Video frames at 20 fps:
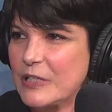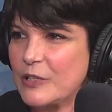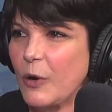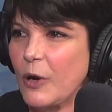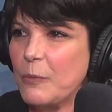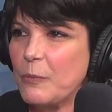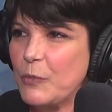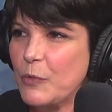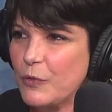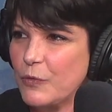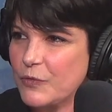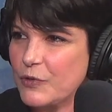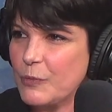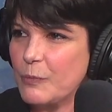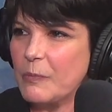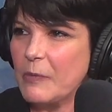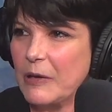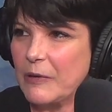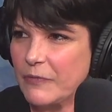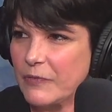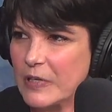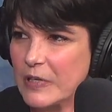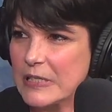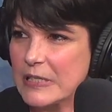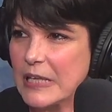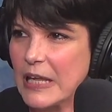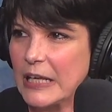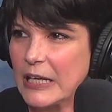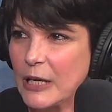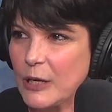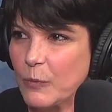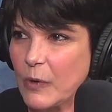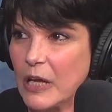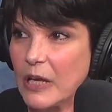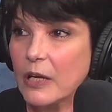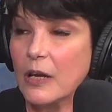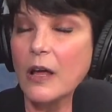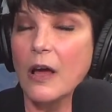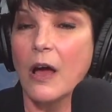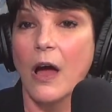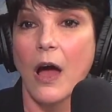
So I moved to Memphis and I went,